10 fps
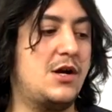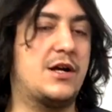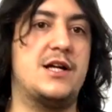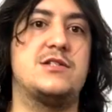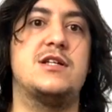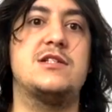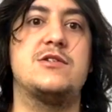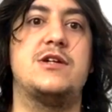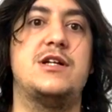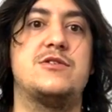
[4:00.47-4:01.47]
Okay, so that's
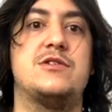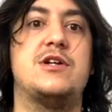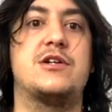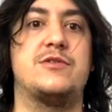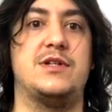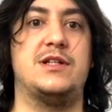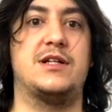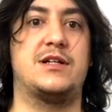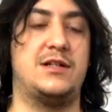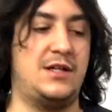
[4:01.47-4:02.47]
our introductory
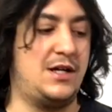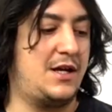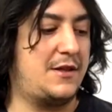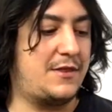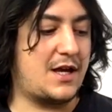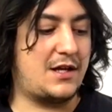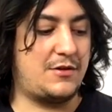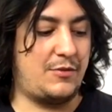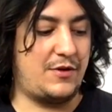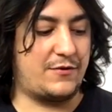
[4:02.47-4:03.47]
lick.
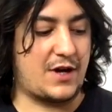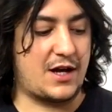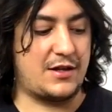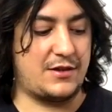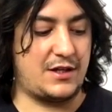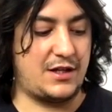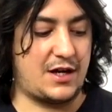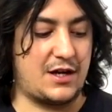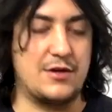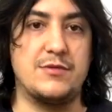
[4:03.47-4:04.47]
Then we've got the
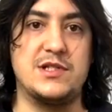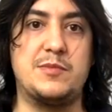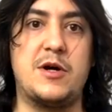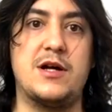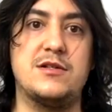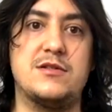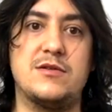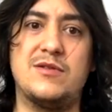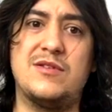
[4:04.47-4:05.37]
uh, response. For